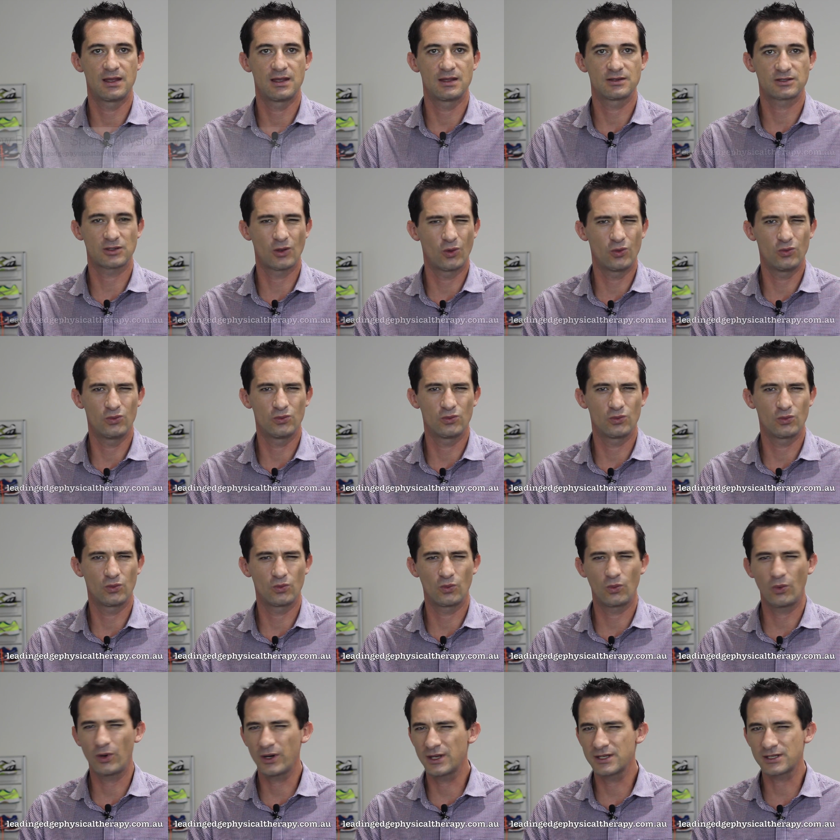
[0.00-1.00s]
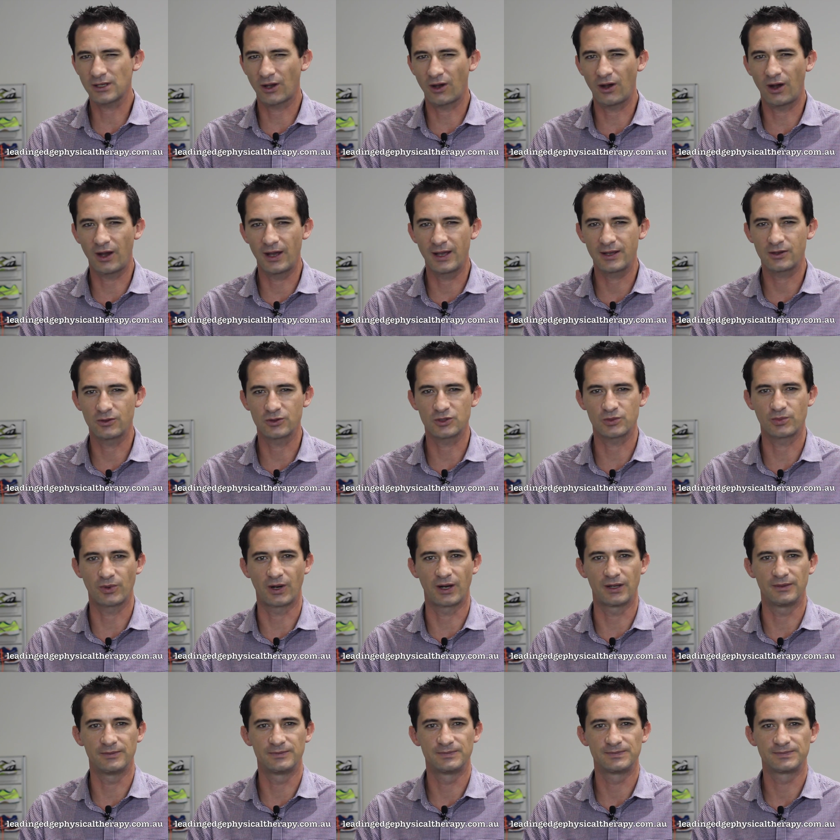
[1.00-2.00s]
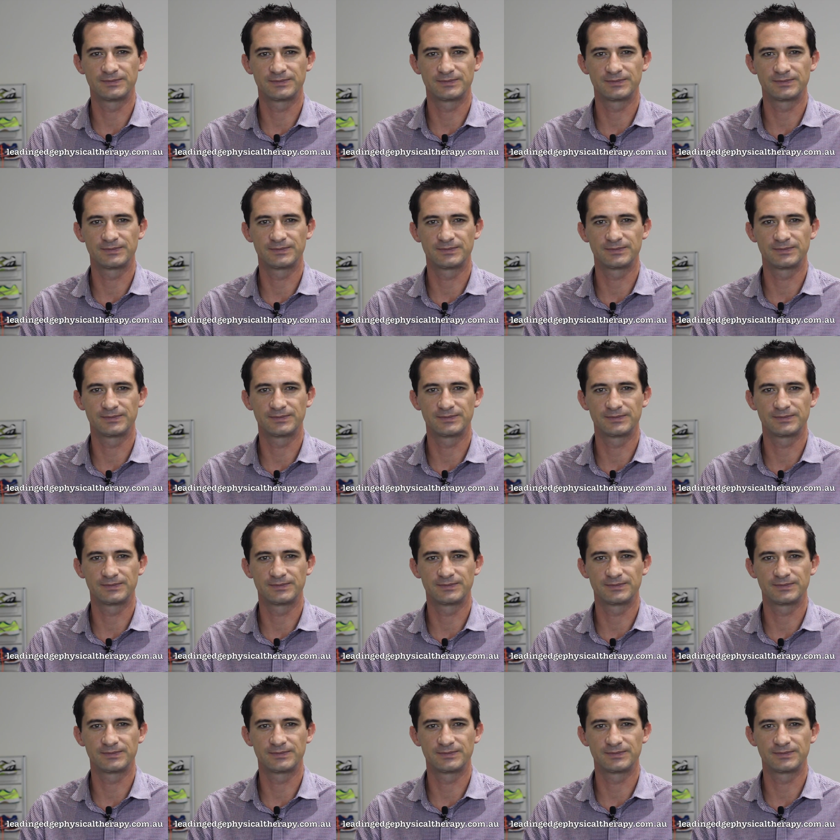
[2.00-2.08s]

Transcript: So, what is a high ankle sprain?